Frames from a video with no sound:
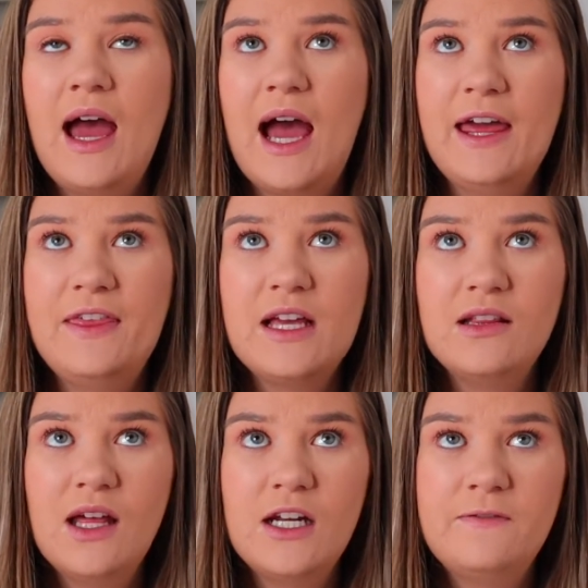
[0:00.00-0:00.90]
I think a
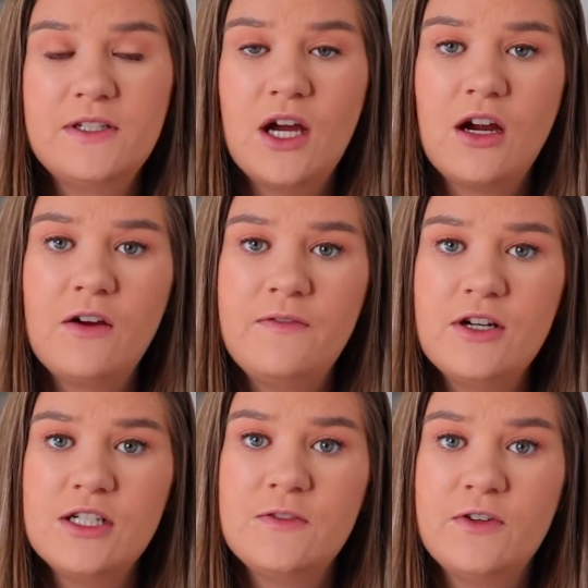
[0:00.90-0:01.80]
lot of
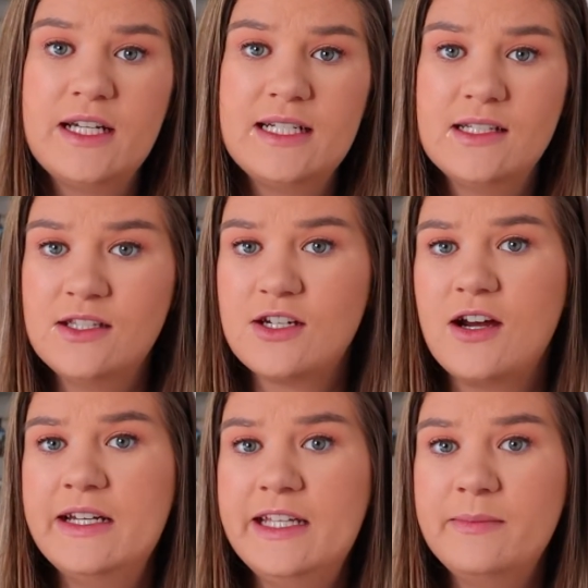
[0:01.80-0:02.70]
photographers forget to
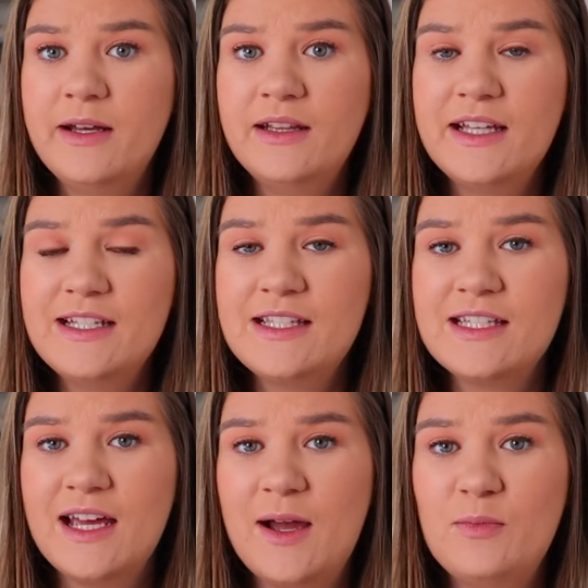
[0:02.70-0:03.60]
start an email
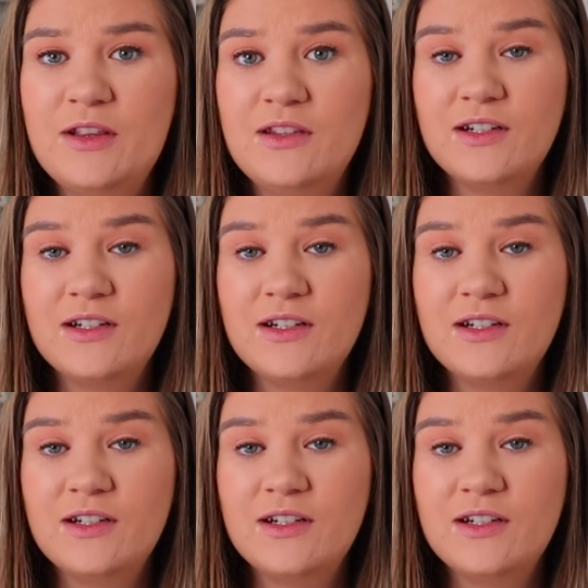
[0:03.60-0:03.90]
list with their